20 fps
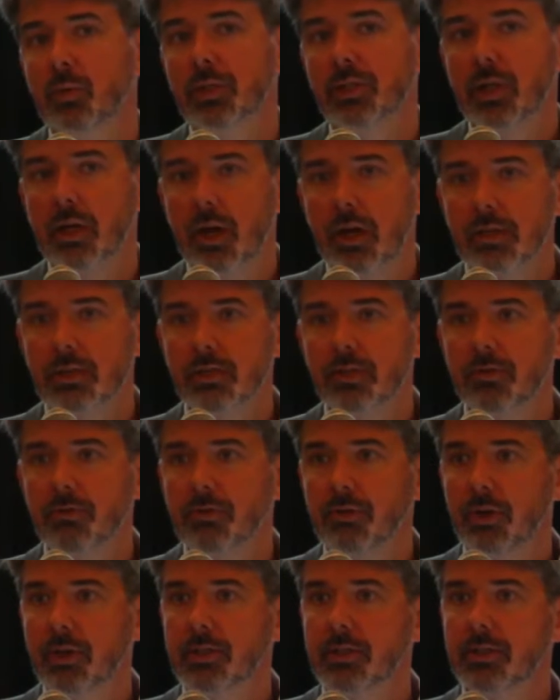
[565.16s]
in Wisconsin,
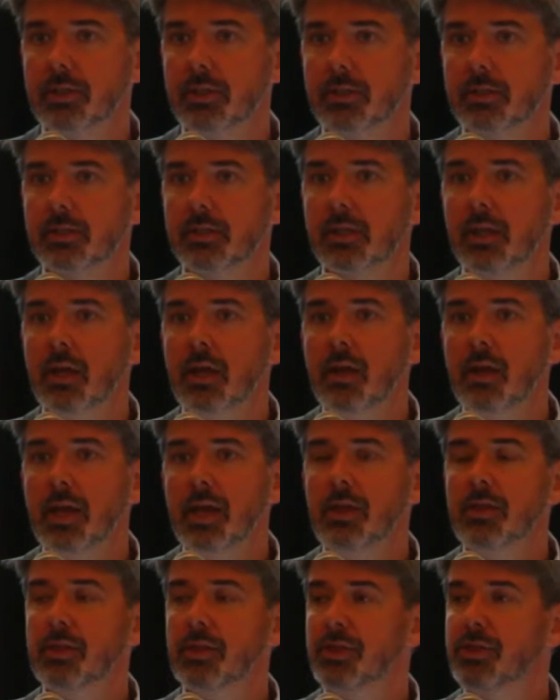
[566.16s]
for instance,
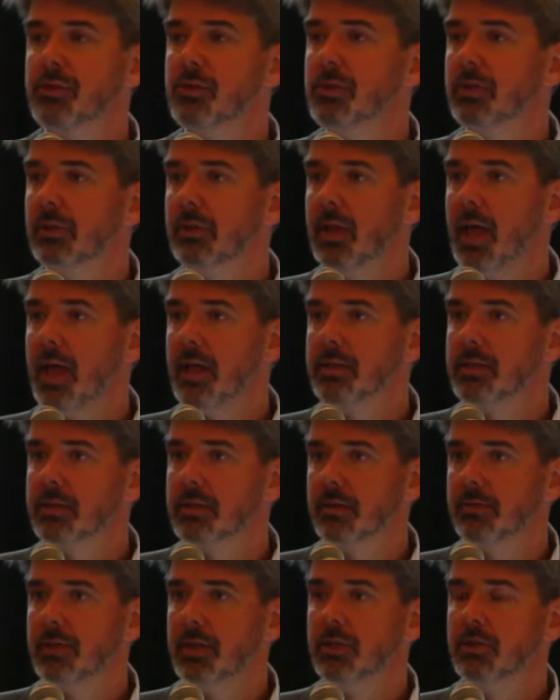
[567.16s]
through the
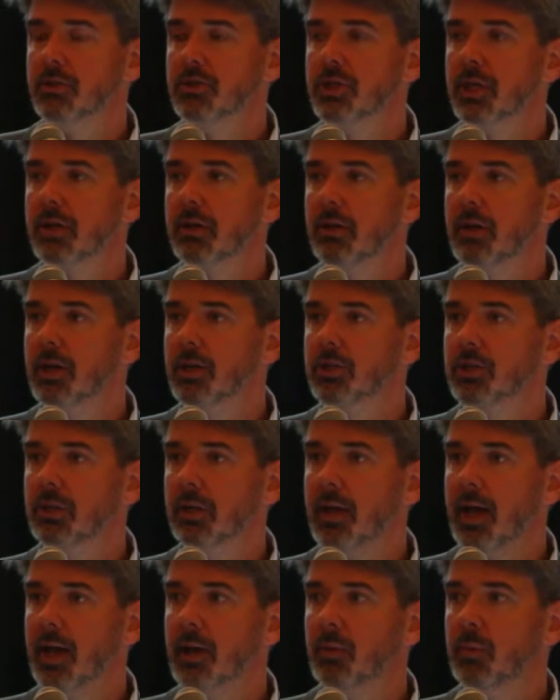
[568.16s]
lens of
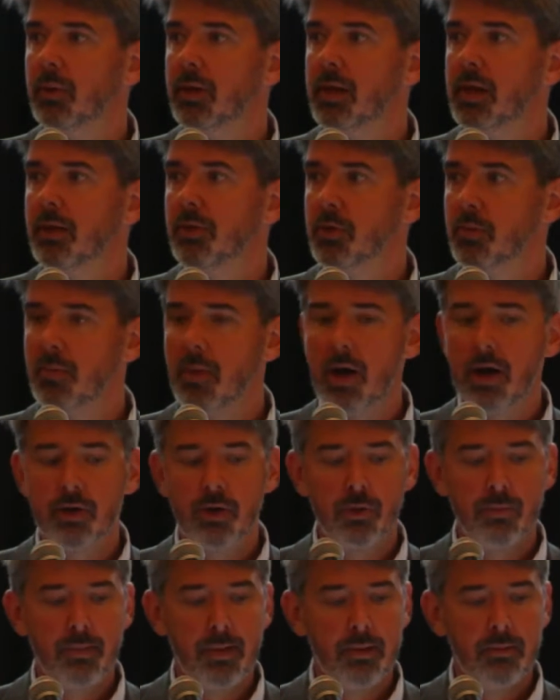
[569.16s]
intergenerational equity and the
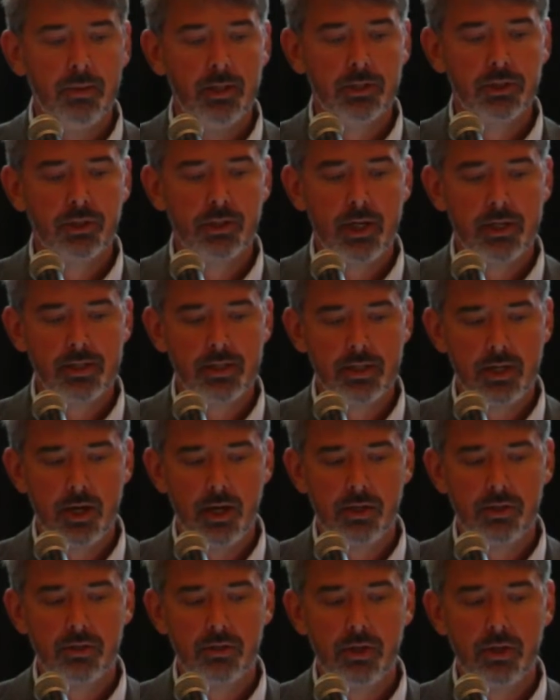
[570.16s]
modern public trust
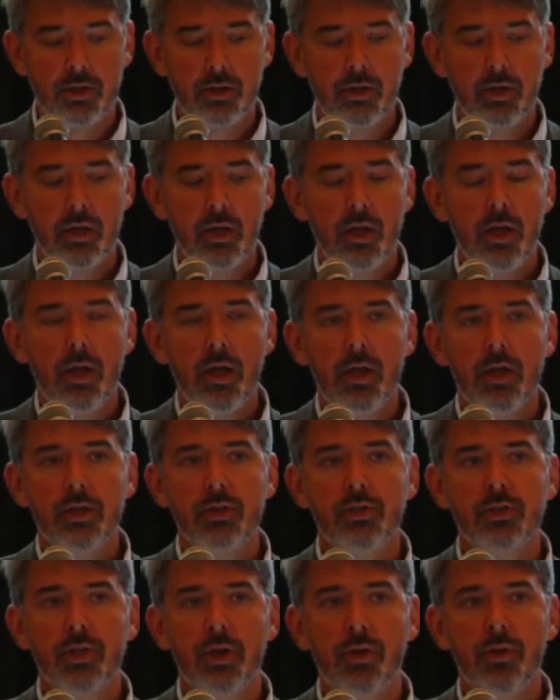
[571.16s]
doctrine.
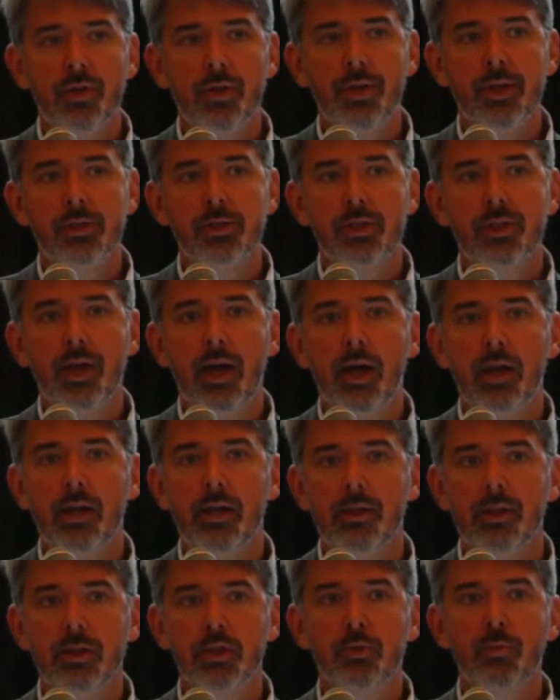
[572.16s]
So the
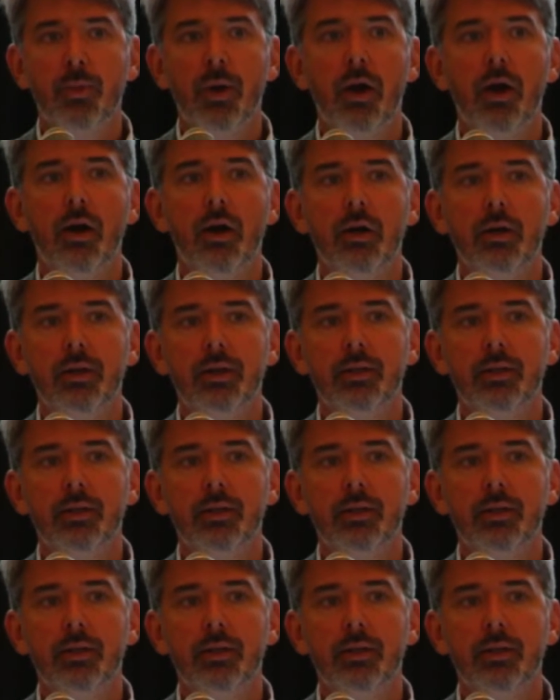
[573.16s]
height of this bar